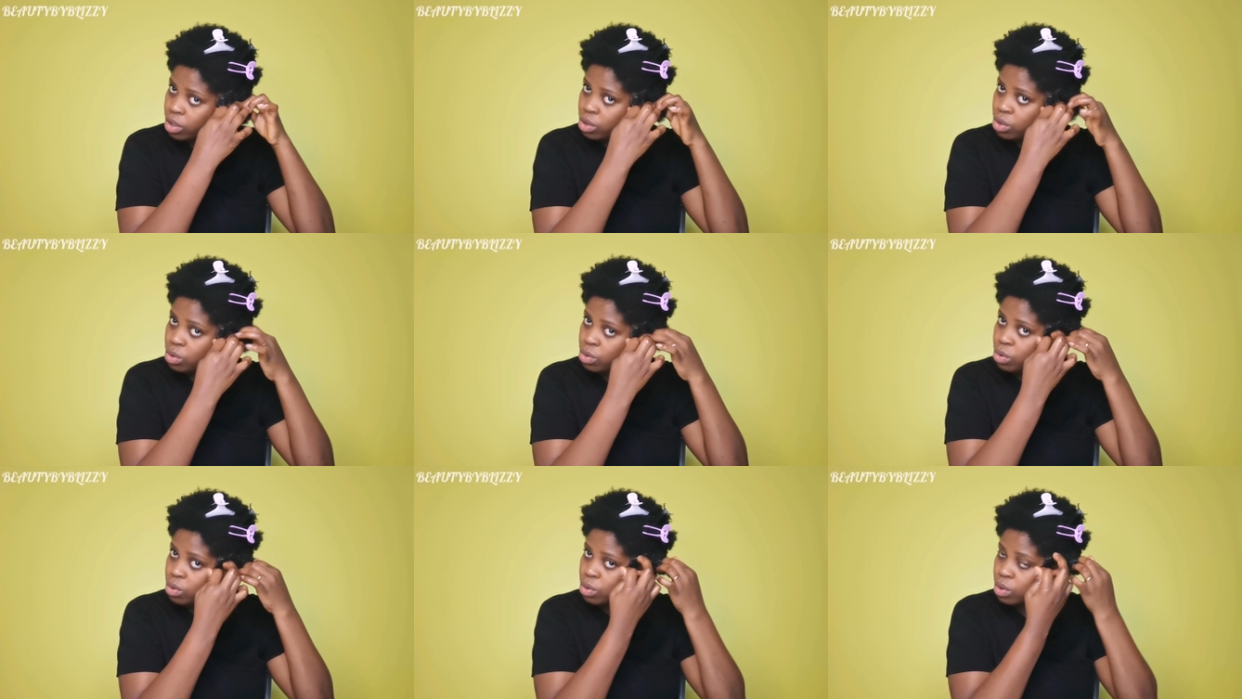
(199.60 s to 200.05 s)

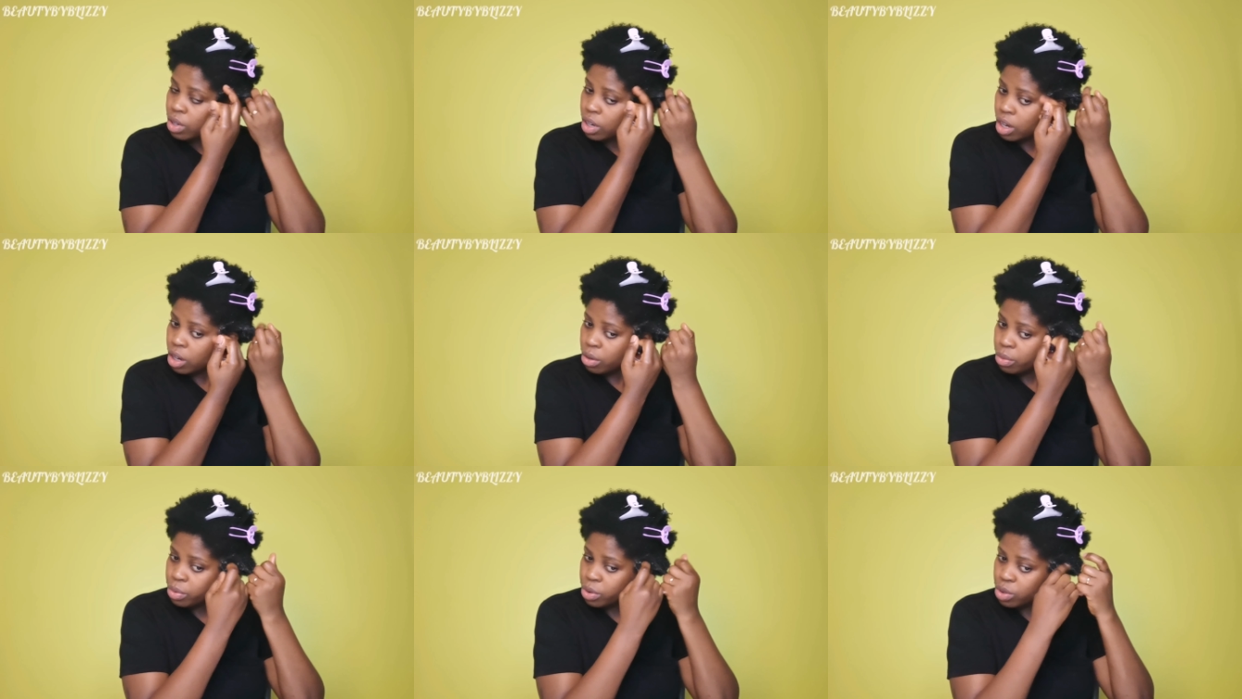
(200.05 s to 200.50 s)
So
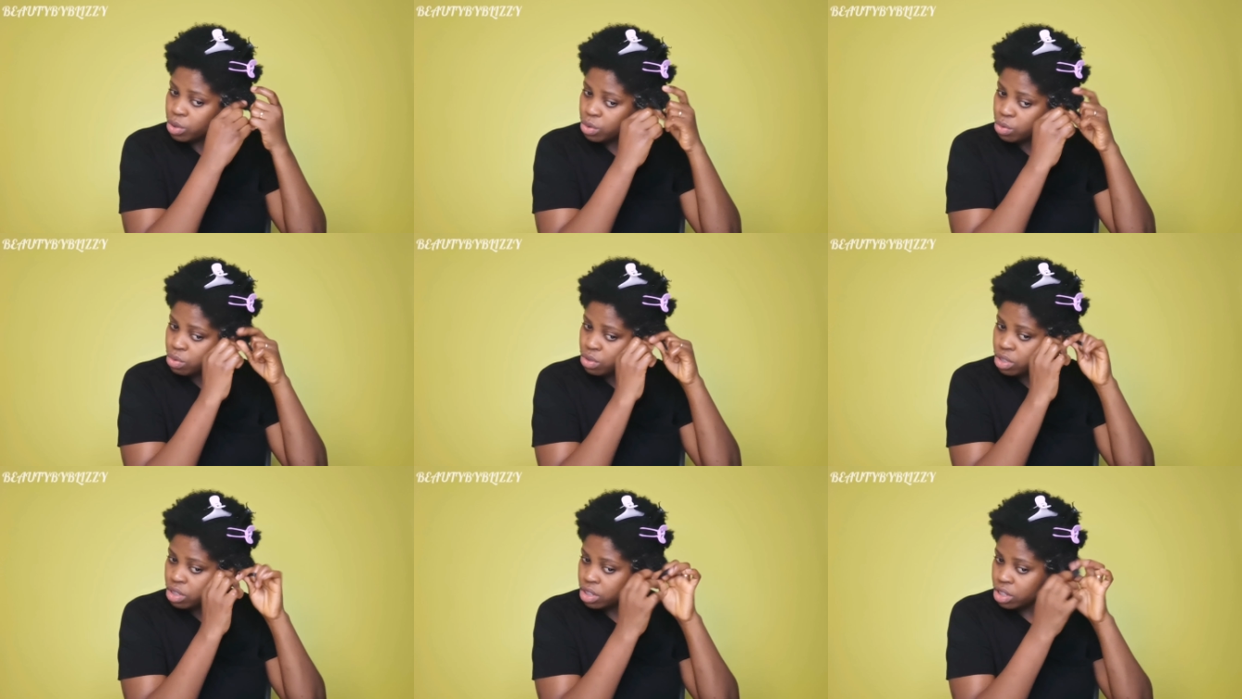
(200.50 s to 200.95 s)
I'll be
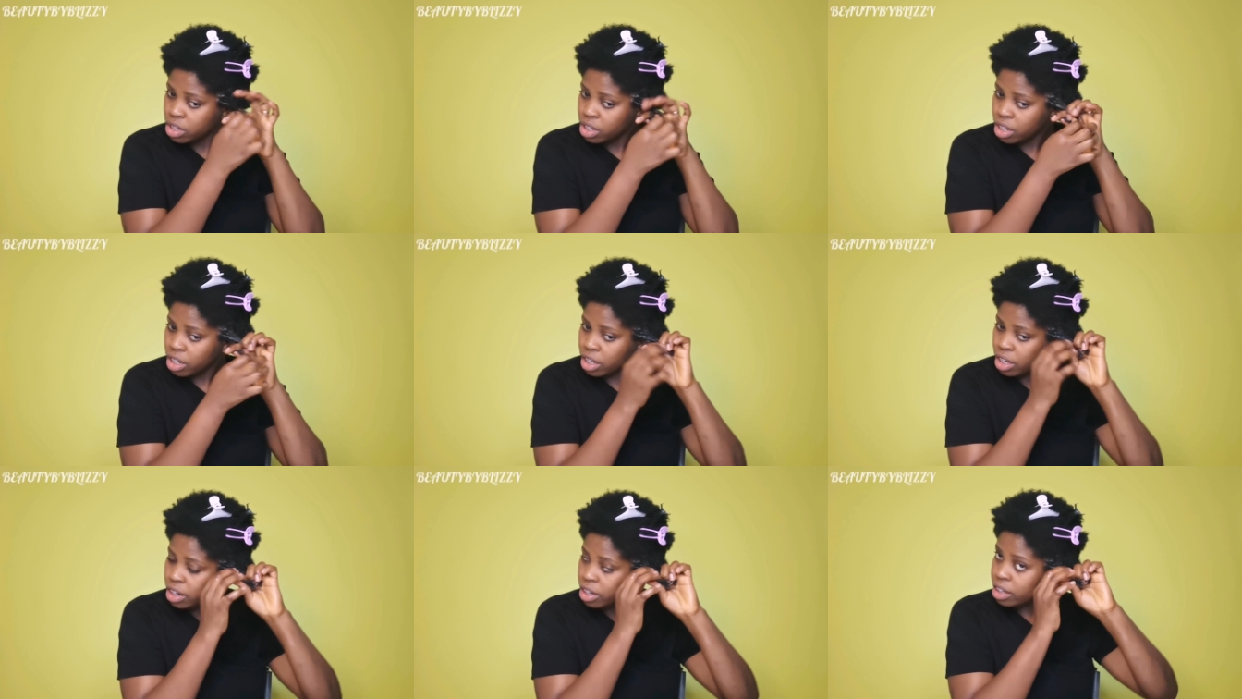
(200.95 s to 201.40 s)

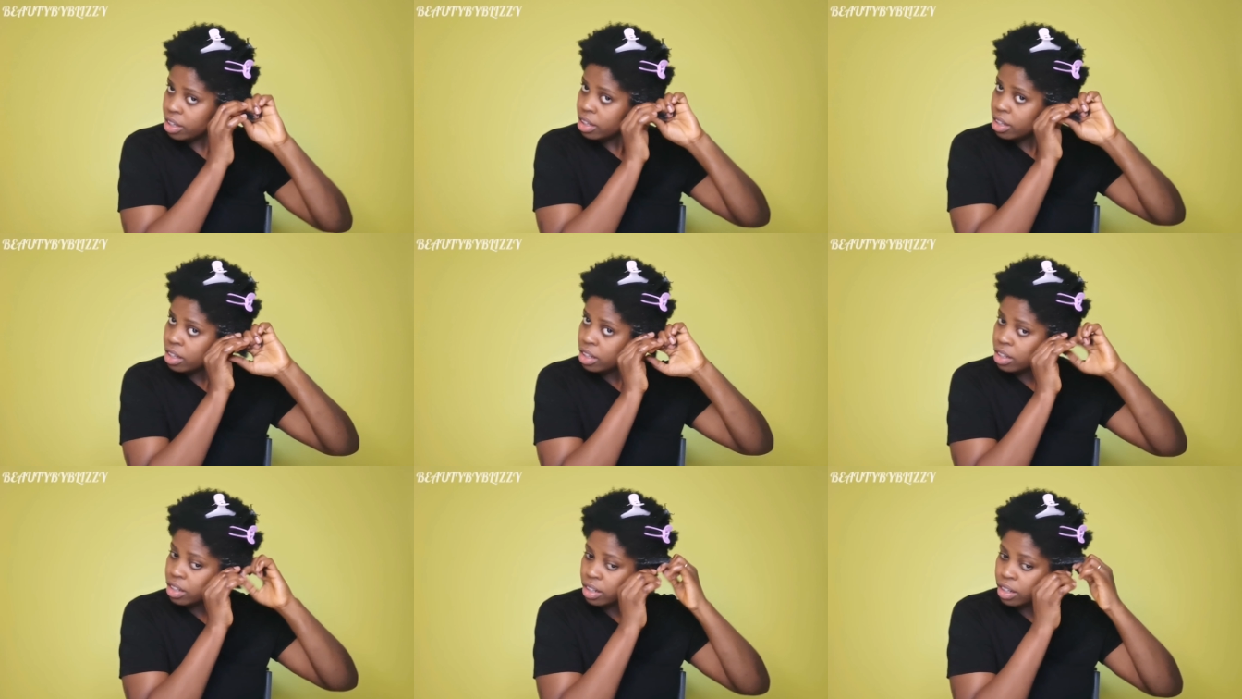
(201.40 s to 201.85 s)
twisting here
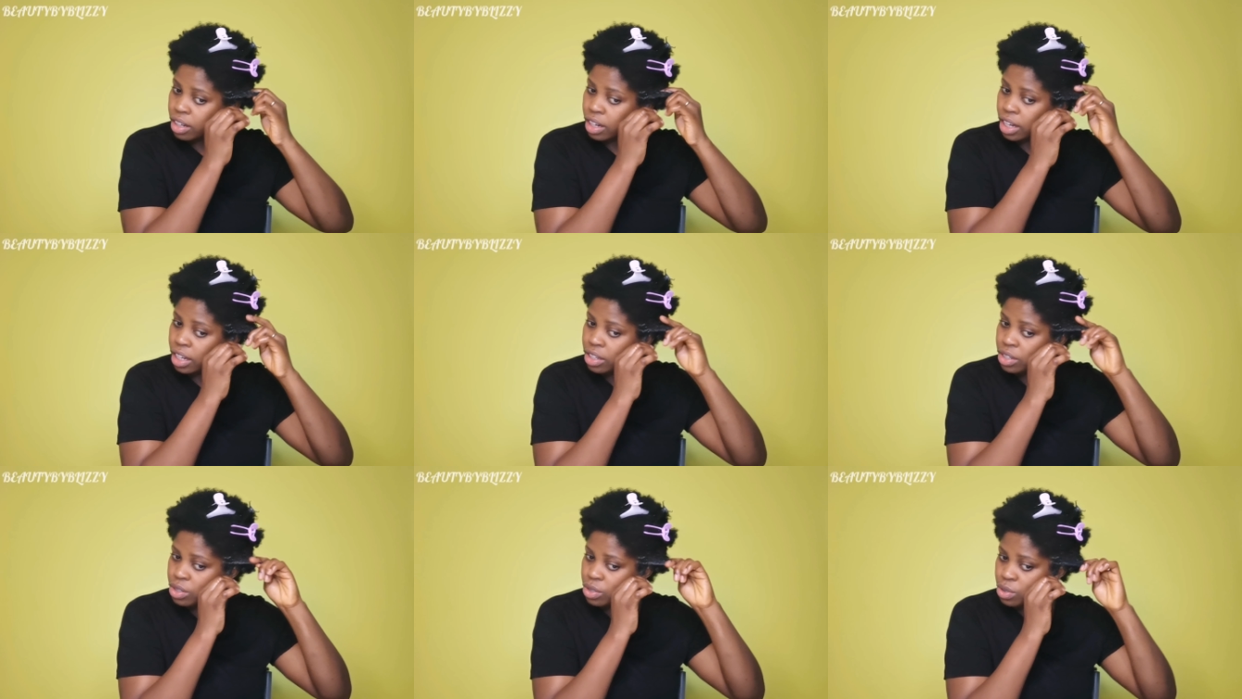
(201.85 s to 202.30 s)

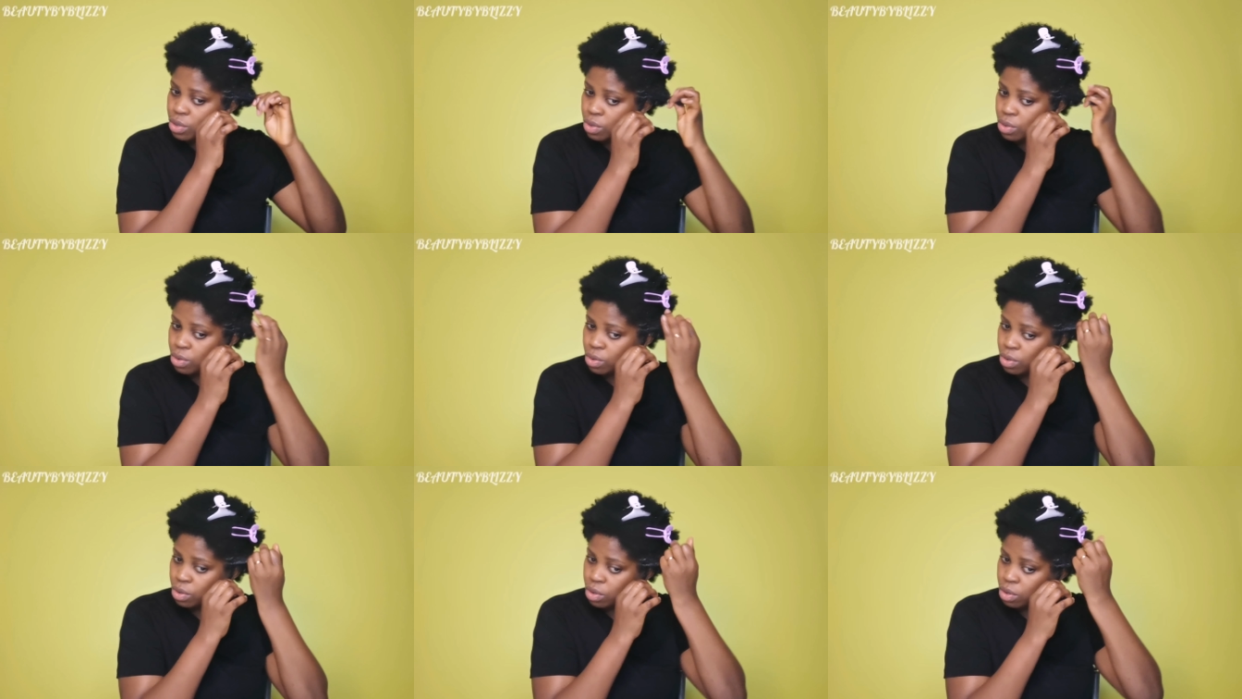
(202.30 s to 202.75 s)
like
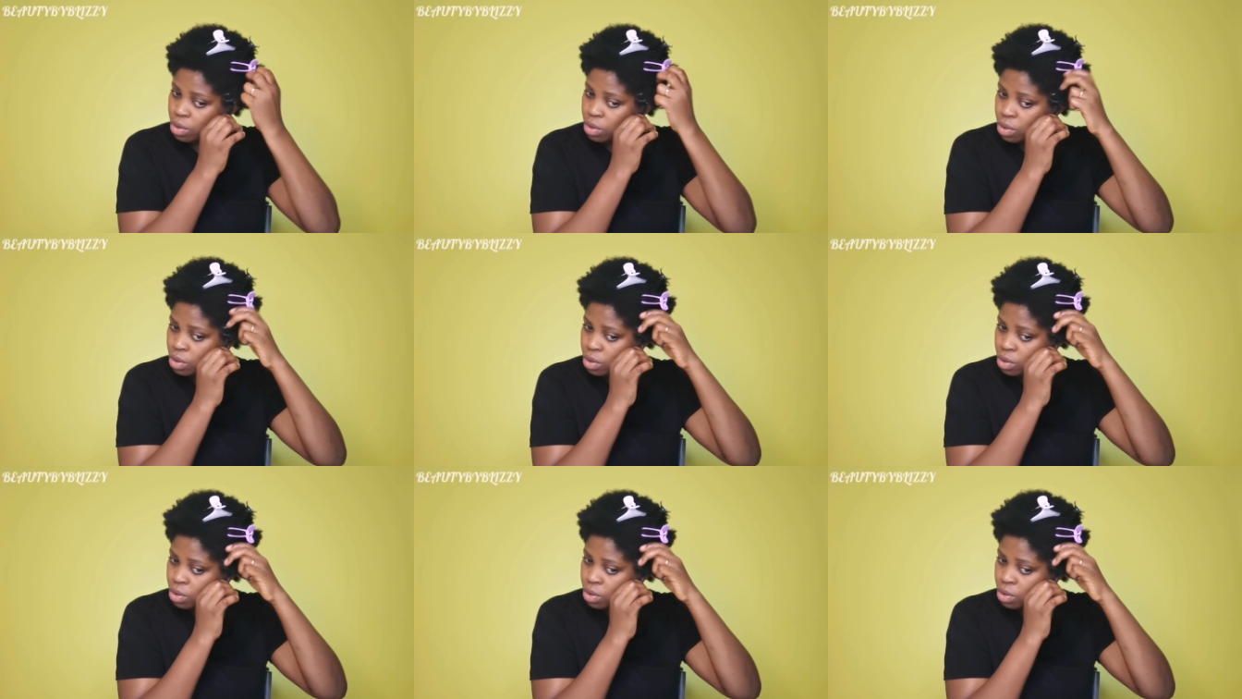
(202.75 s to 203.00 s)
so.